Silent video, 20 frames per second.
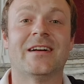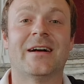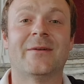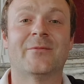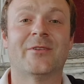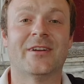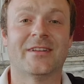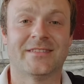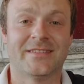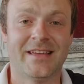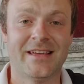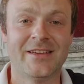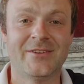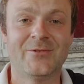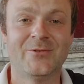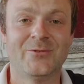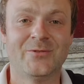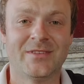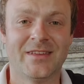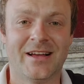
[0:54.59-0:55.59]
I'm gonna take
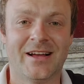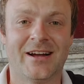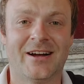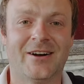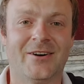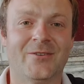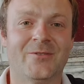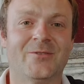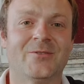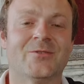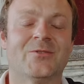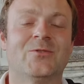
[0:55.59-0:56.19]
you now